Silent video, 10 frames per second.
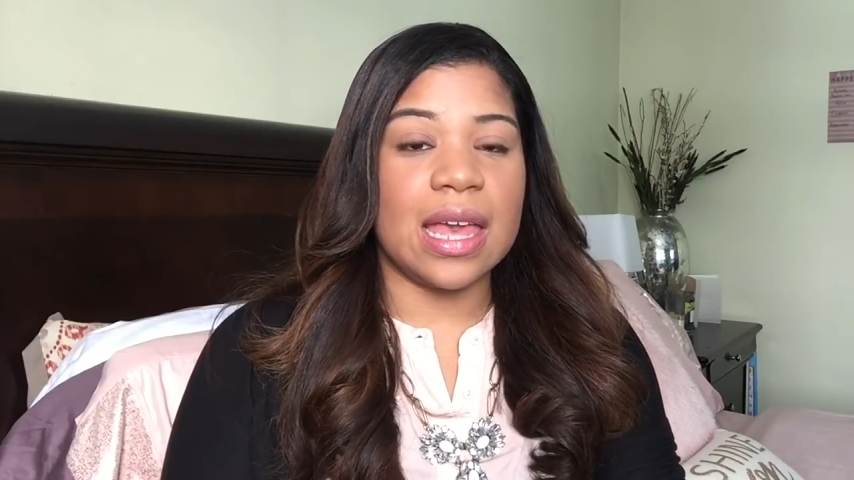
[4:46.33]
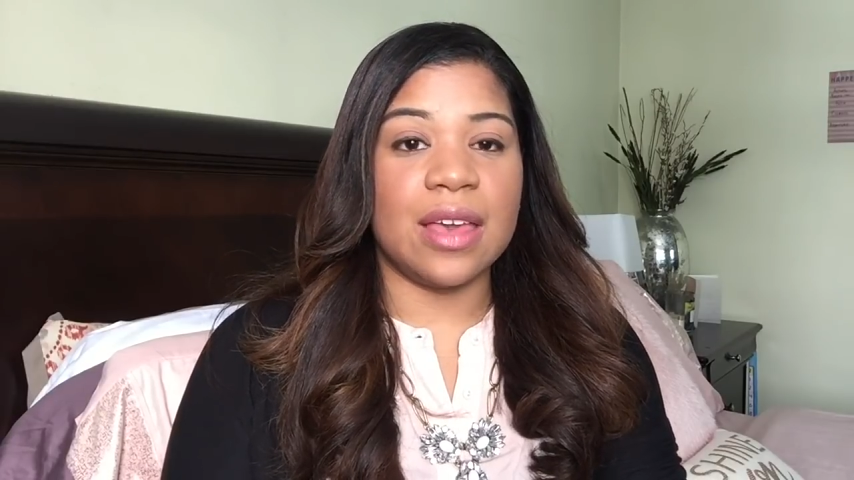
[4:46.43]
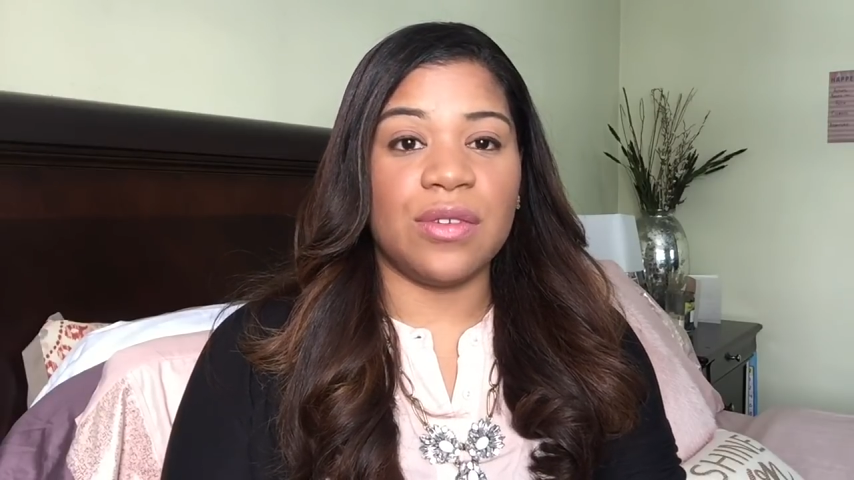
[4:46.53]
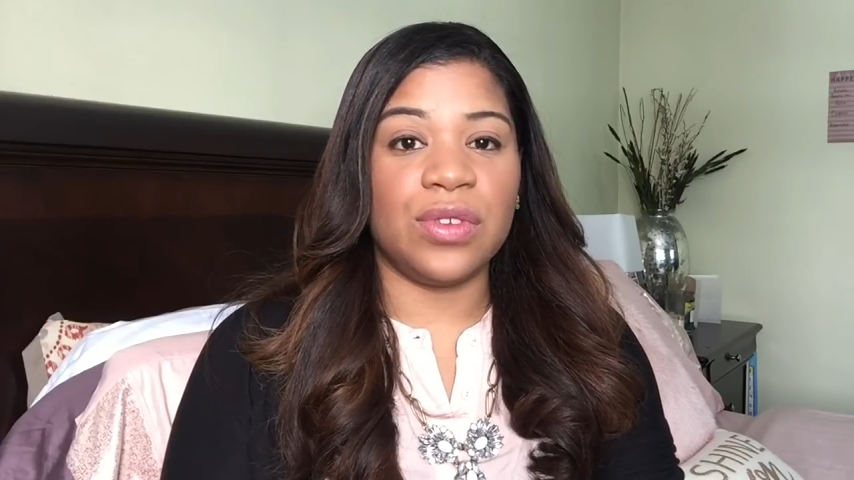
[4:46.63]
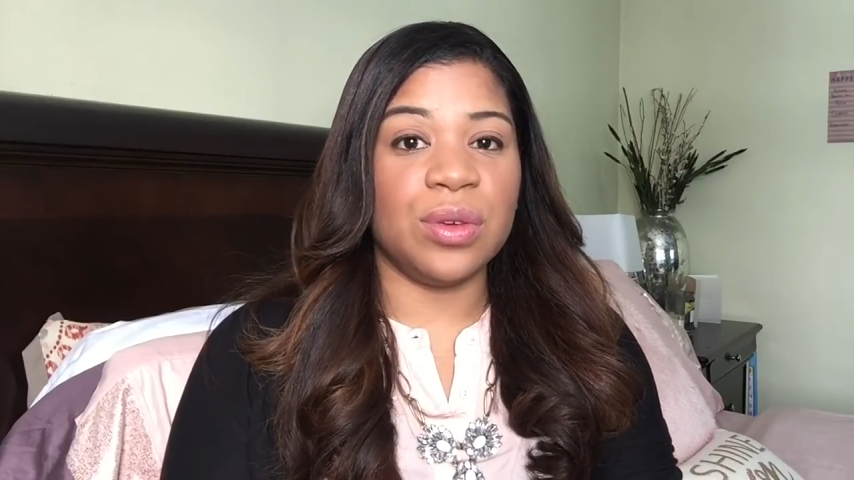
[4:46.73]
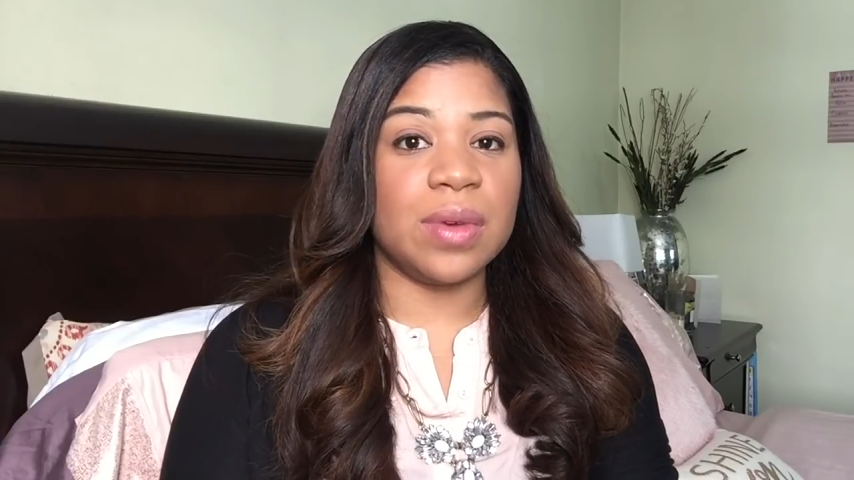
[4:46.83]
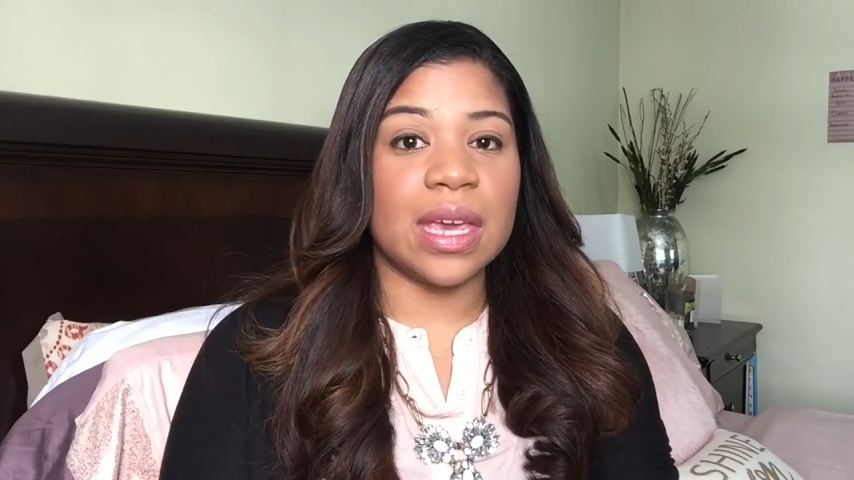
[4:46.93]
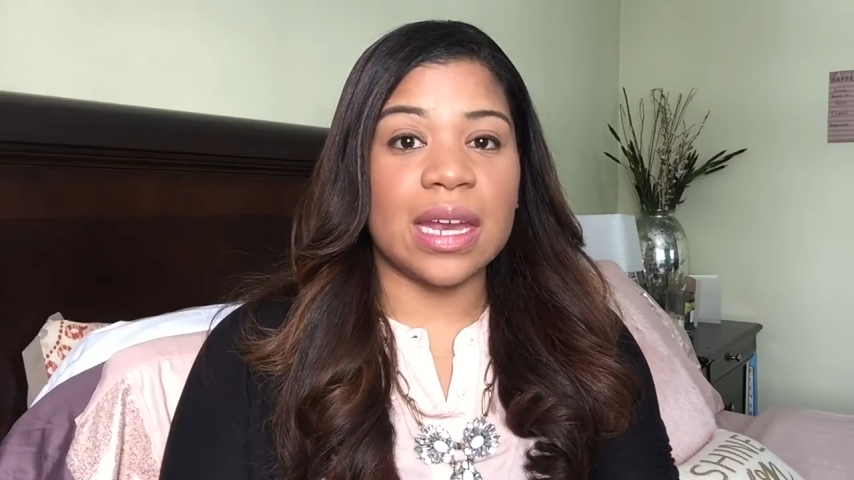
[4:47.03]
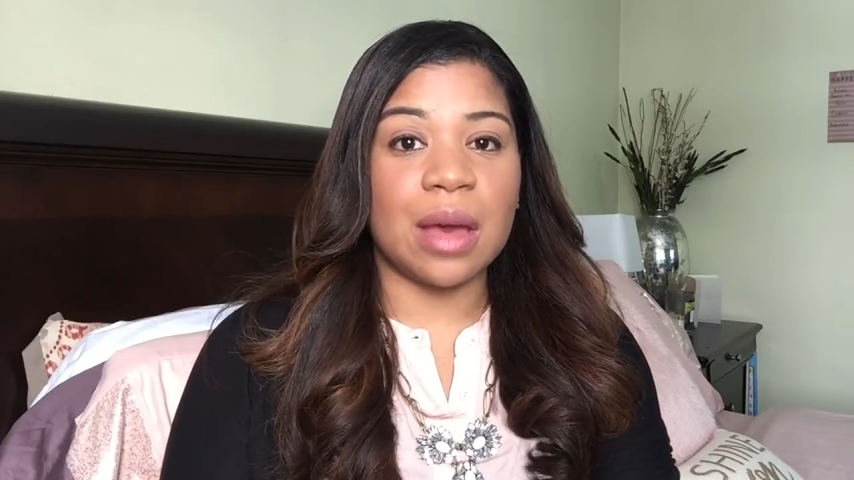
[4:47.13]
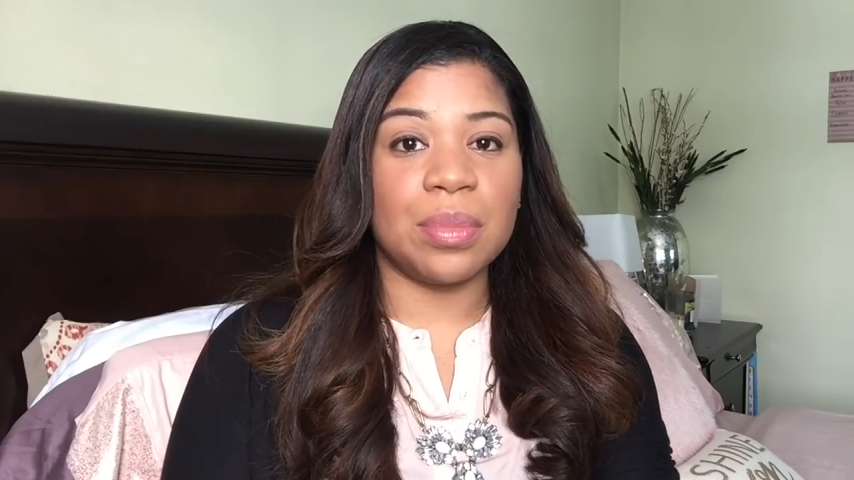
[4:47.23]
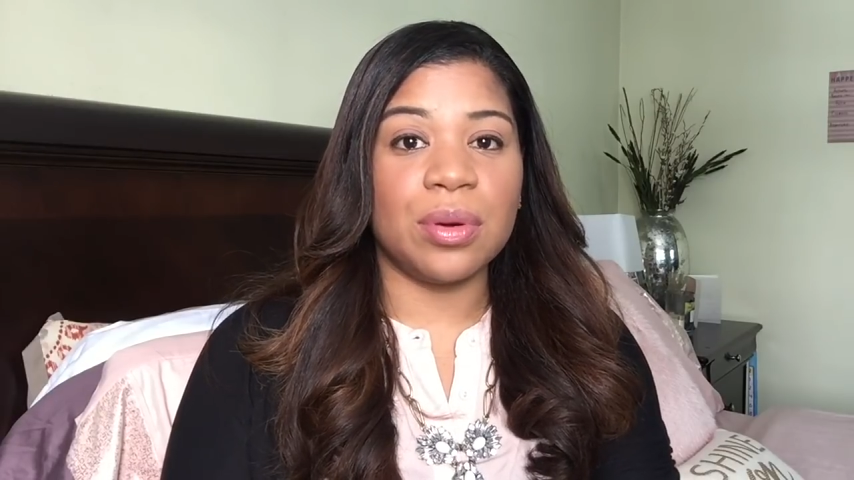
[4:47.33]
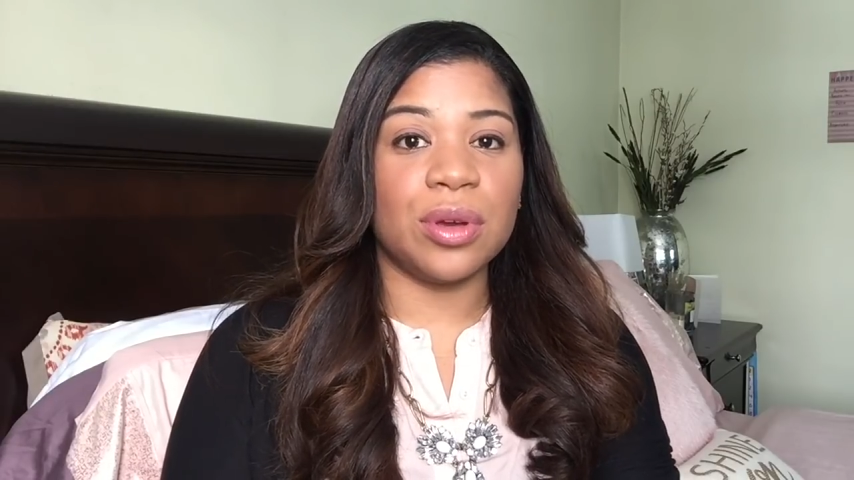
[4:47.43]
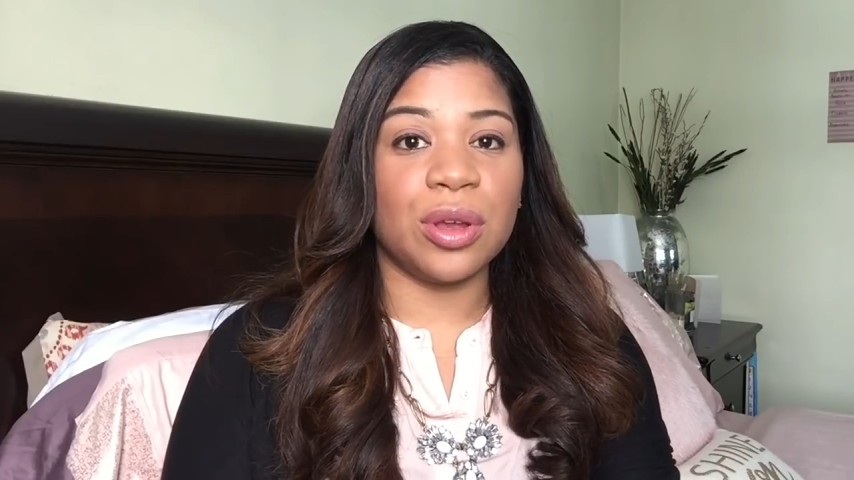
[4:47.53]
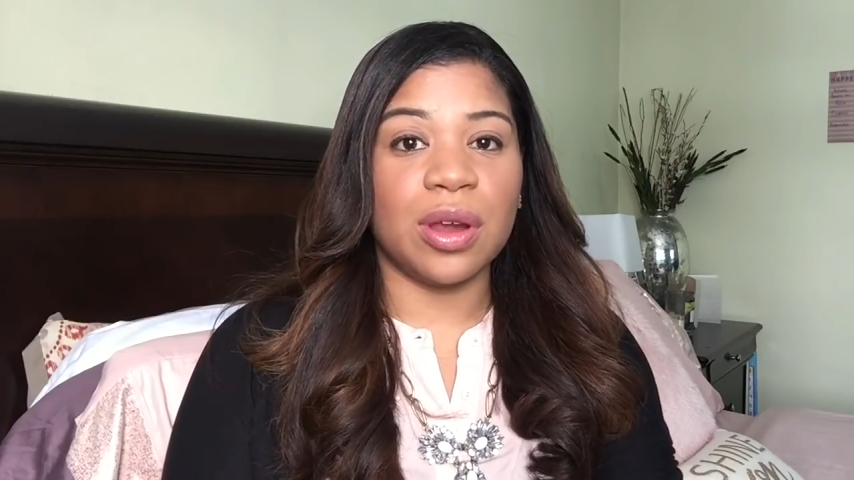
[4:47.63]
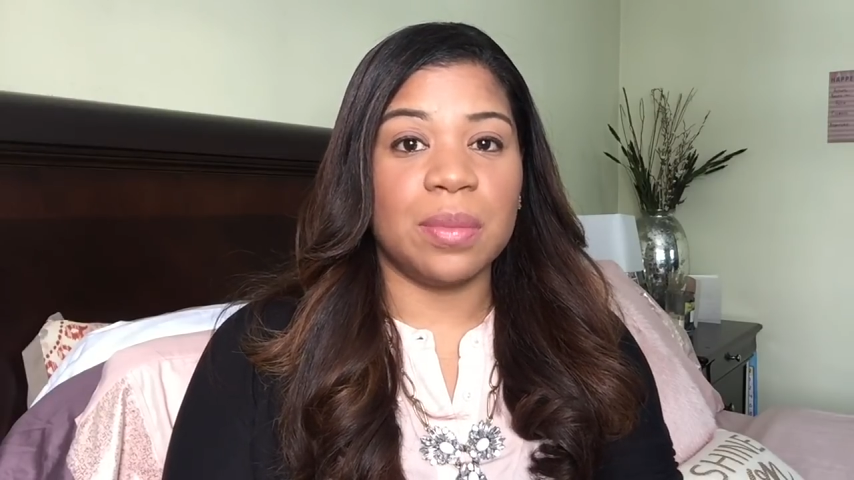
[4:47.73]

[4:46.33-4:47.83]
if you cannot pull your